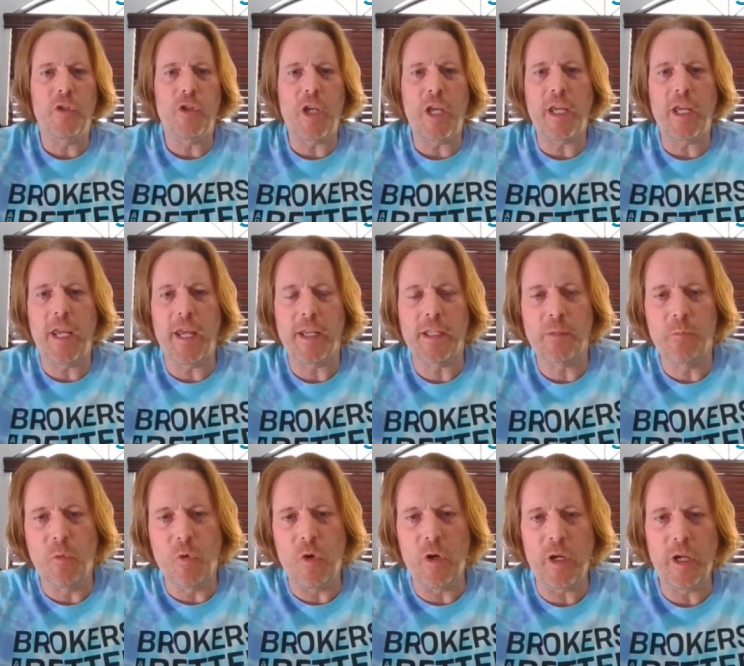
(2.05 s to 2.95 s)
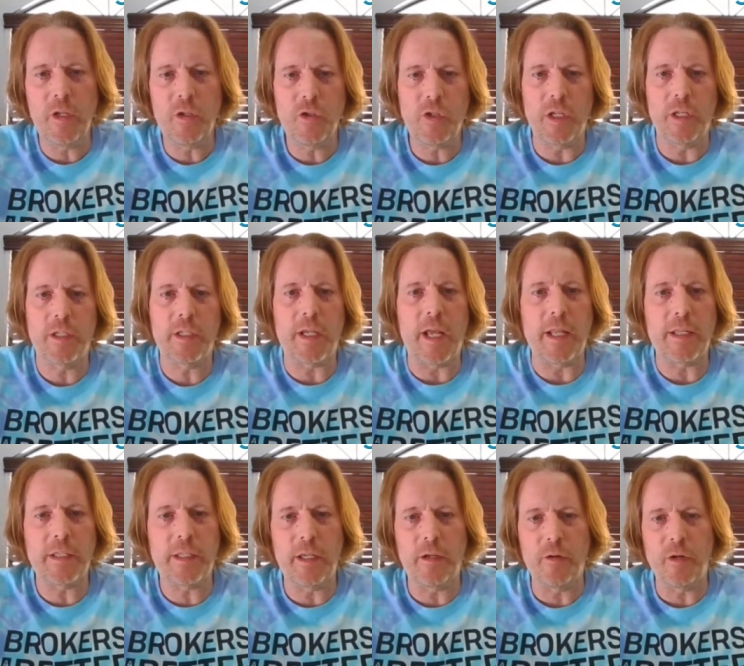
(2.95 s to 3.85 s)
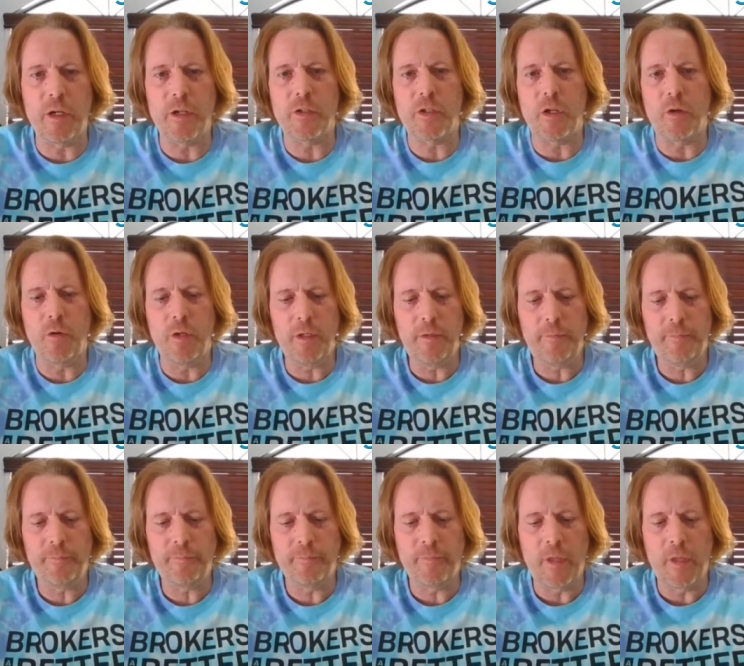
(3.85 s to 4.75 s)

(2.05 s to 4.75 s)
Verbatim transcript: JKS Mortgage in Scottsdale, Arizona.